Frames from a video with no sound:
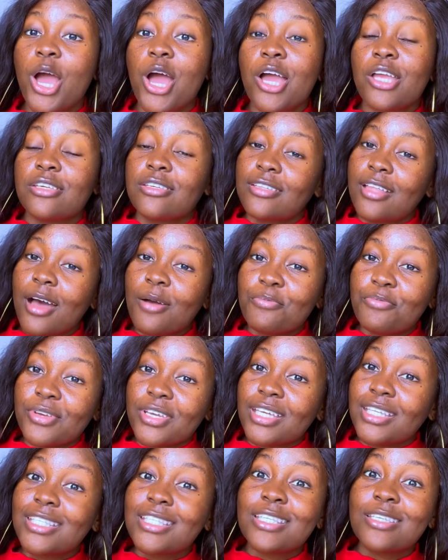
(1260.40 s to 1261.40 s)
You not
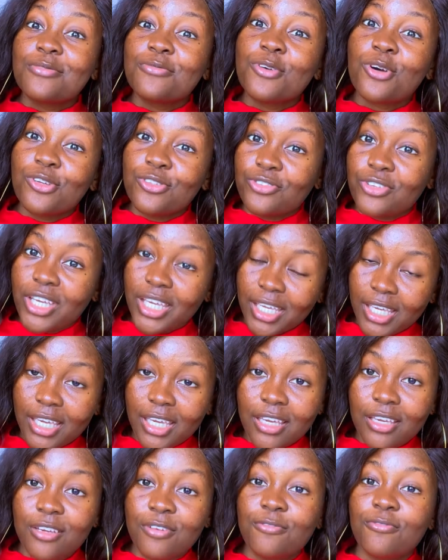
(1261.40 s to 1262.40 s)
bring
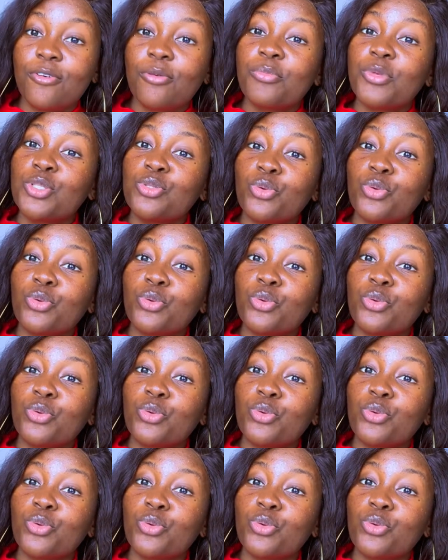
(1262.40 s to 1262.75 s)
300k for me